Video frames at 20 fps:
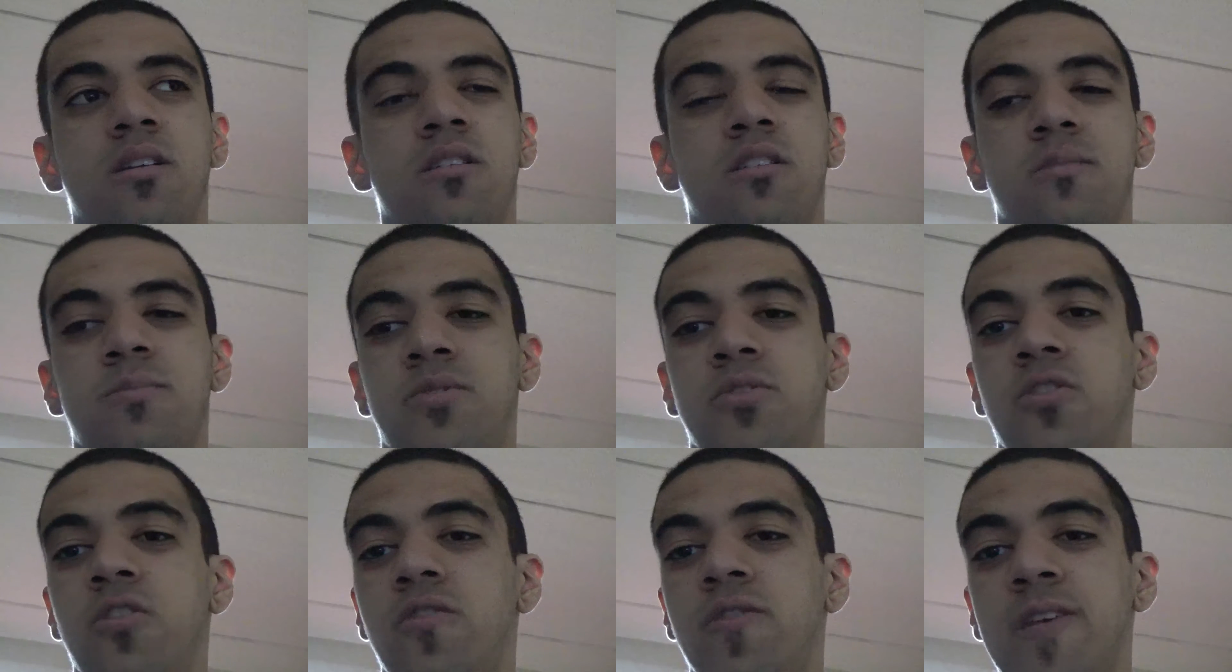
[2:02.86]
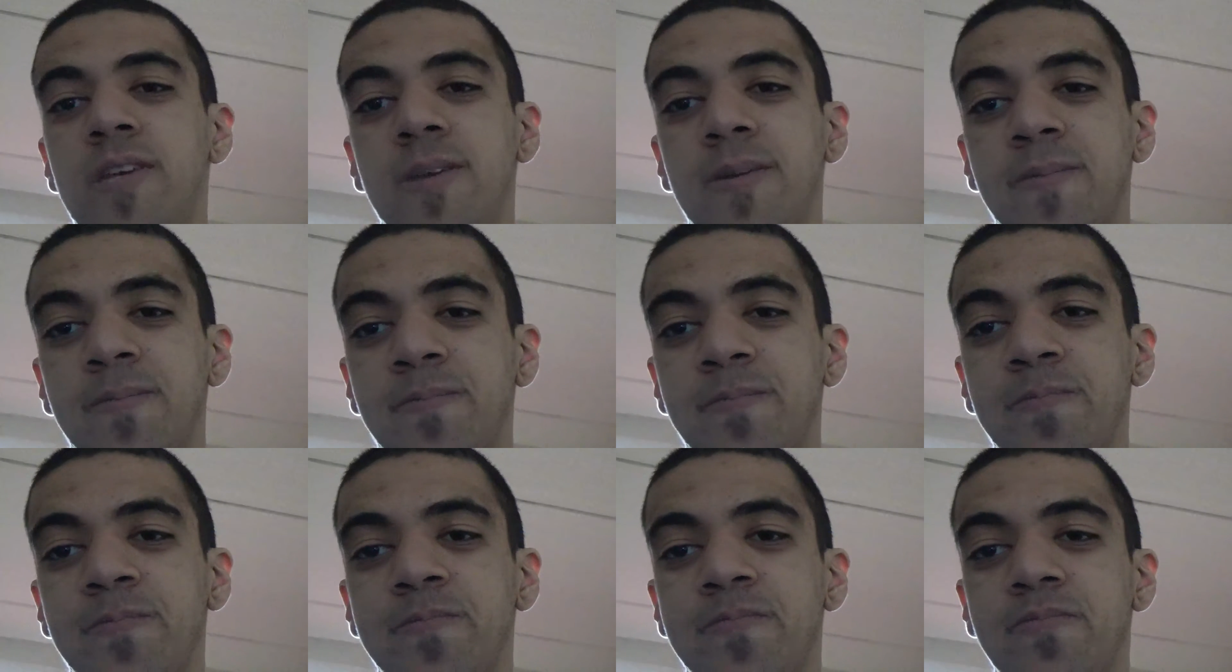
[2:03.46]
observing
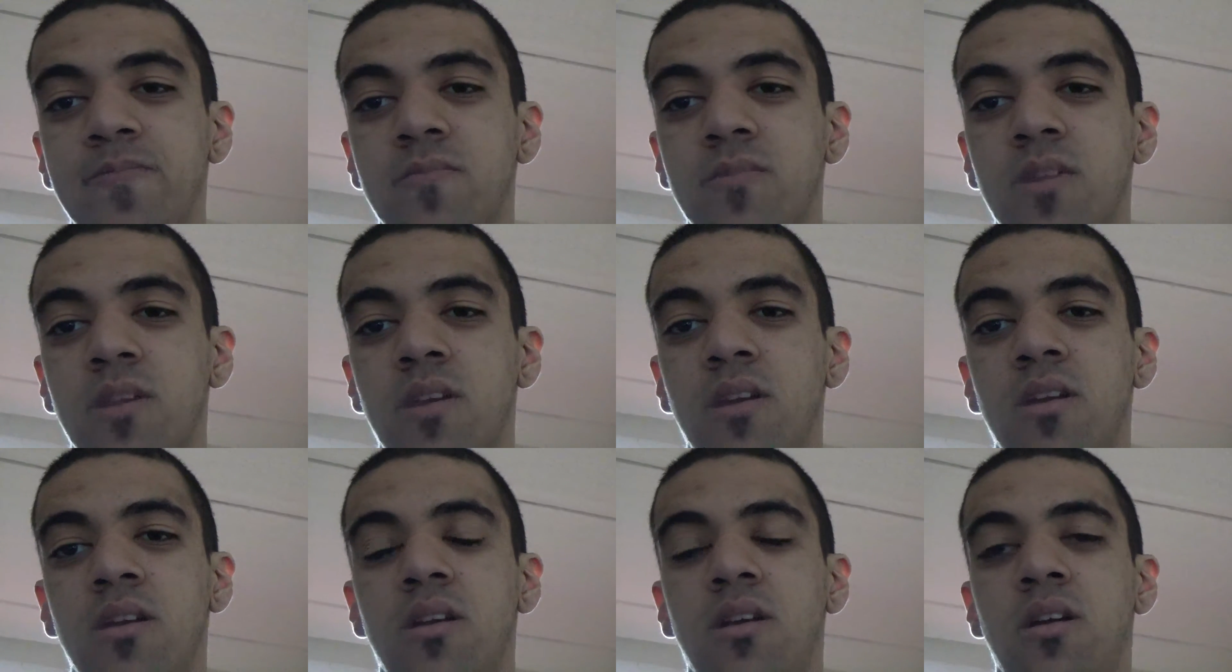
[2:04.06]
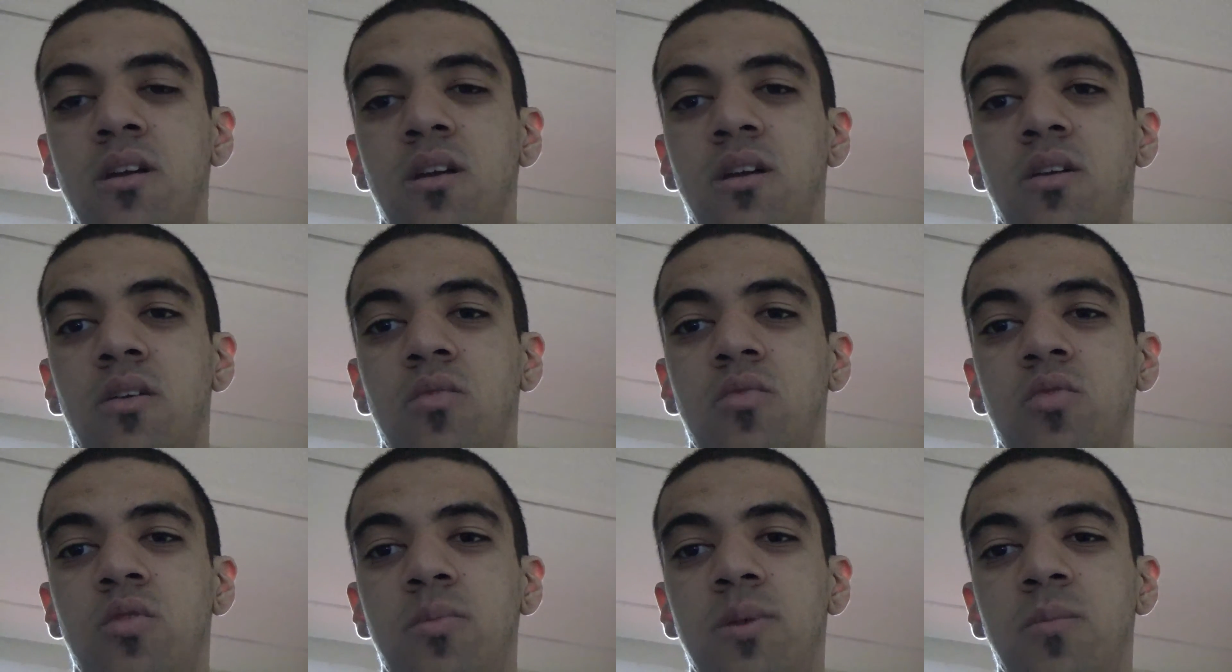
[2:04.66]

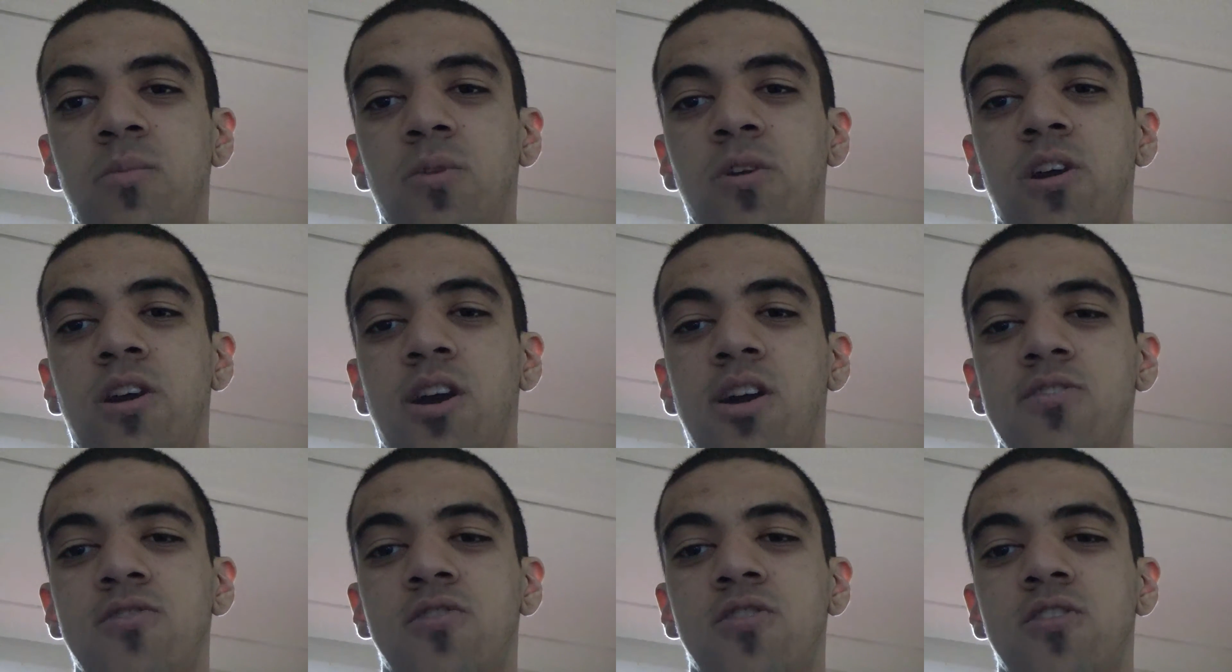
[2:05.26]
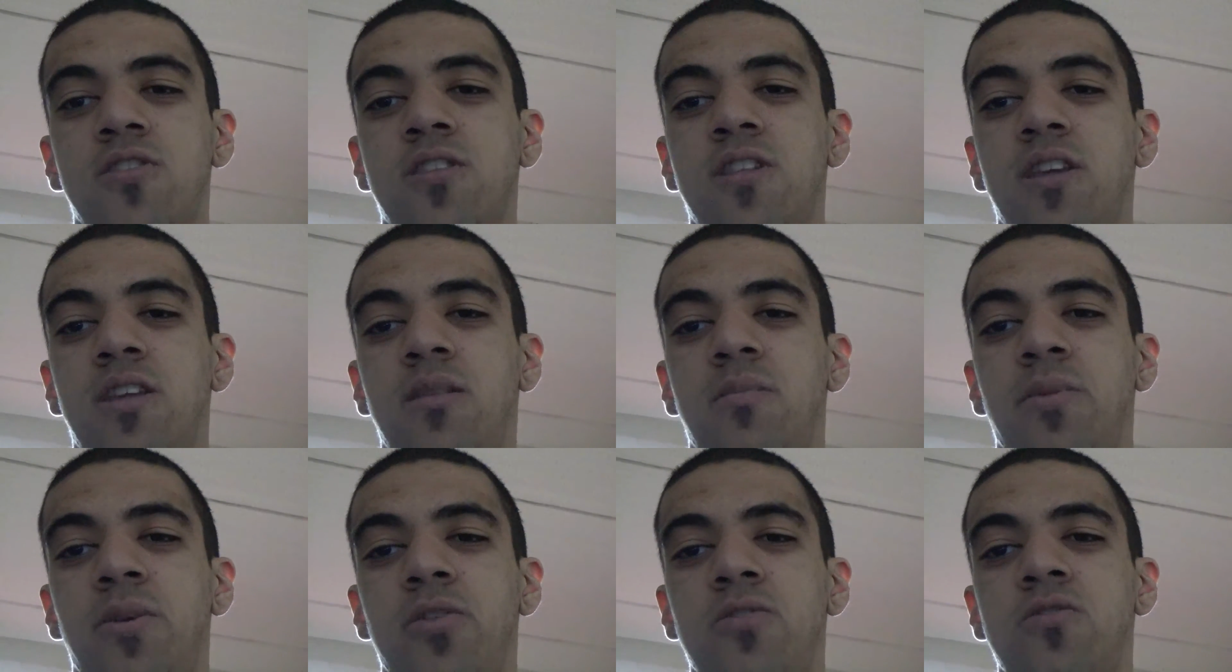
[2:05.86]
will be more conscious than the
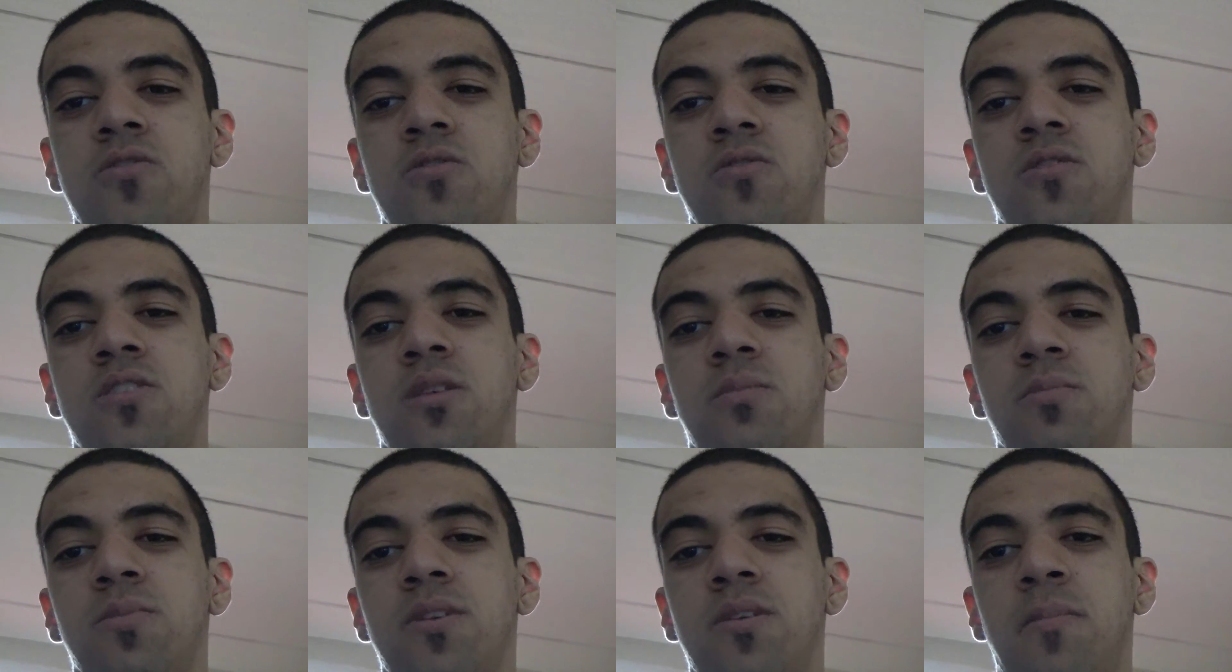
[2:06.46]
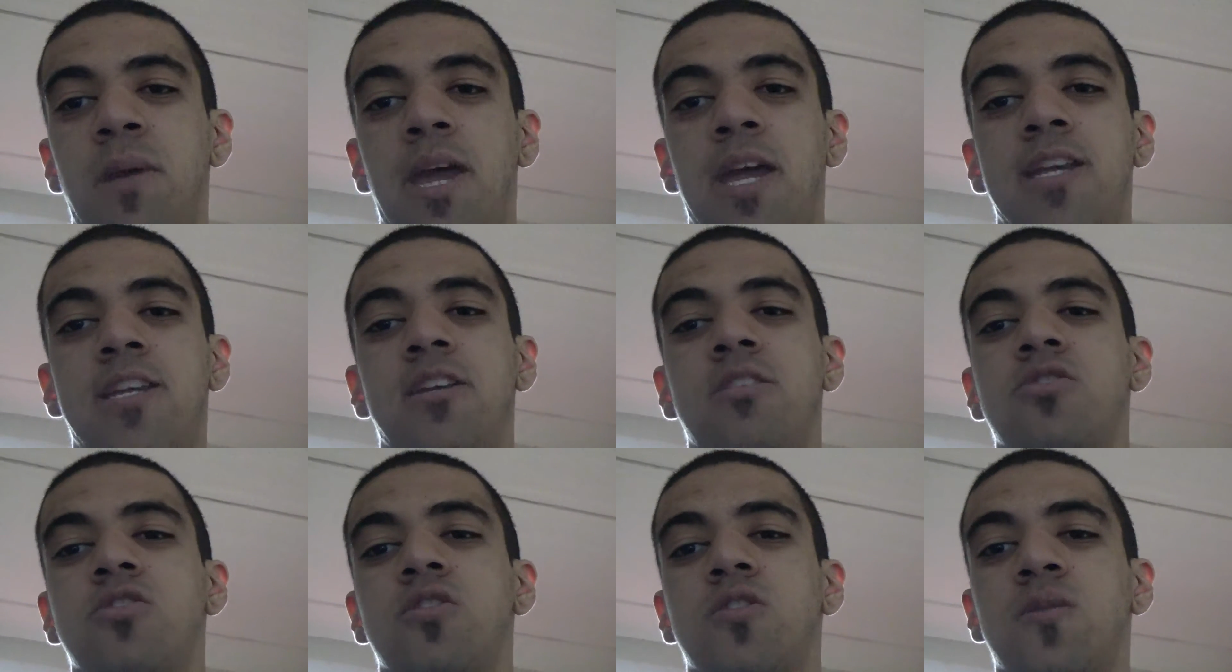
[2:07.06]
person who's simply paying
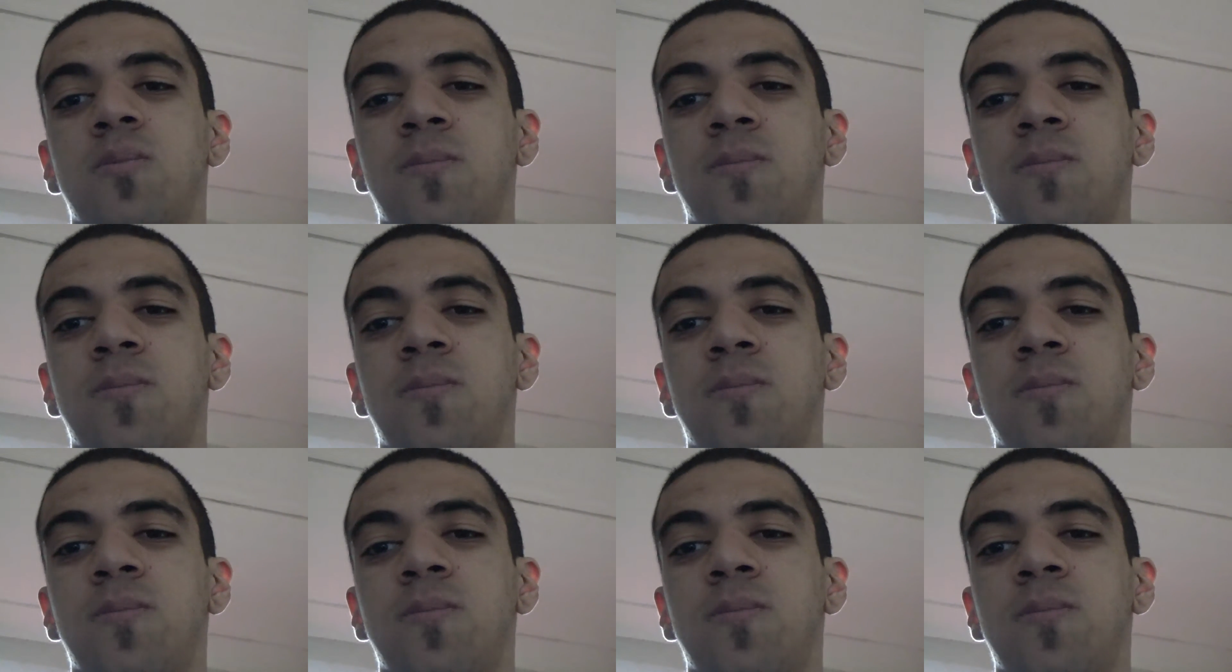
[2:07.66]
attention,